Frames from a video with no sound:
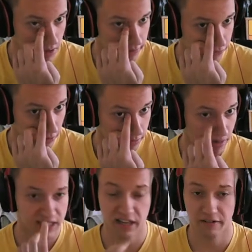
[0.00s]
for my
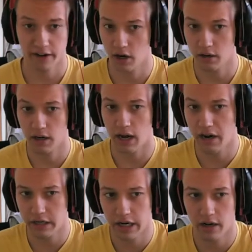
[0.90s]
Sylveon,
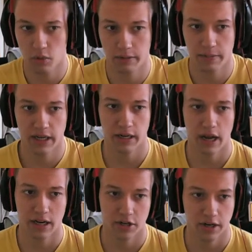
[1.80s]
Iron Head would be
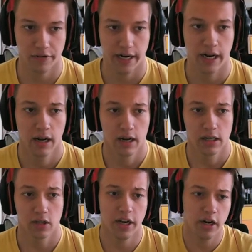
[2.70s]
actually great.
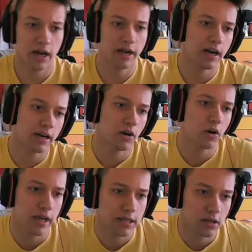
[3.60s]
So here I kind of,
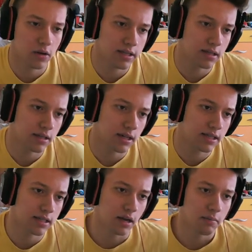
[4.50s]
okay, so let's
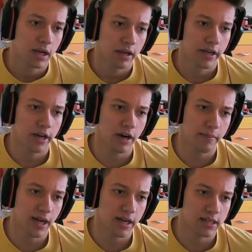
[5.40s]
stop. Here I
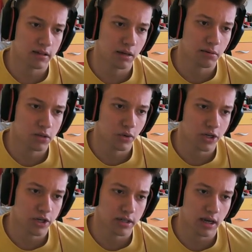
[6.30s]
make some double
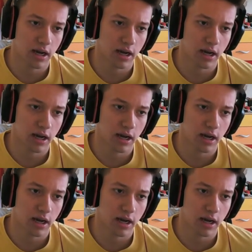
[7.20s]
switches.